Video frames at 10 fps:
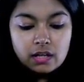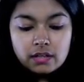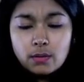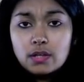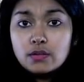
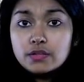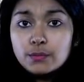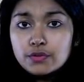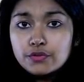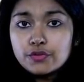Now I also
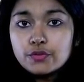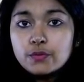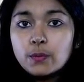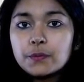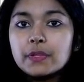want to show
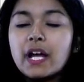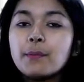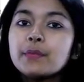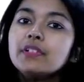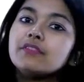you what will
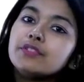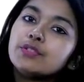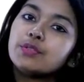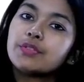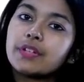happen if you
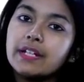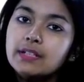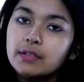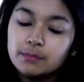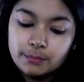don't
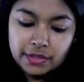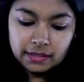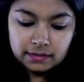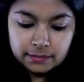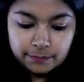write
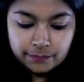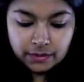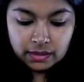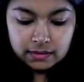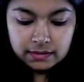break.
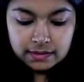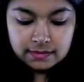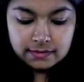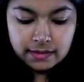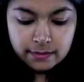
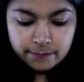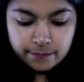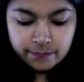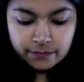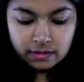Let's say
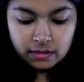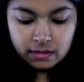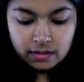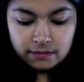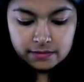
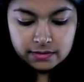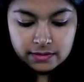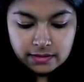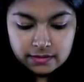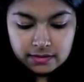after
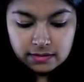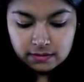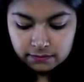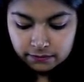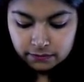60,
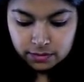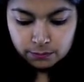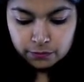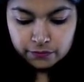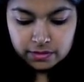we
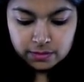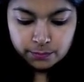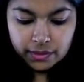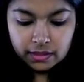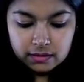remove this
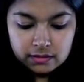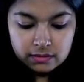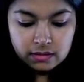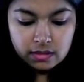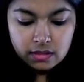break.
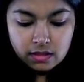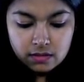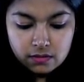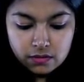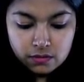
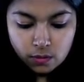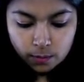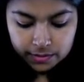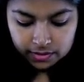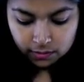Just
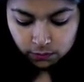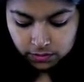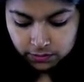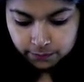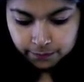comment it out.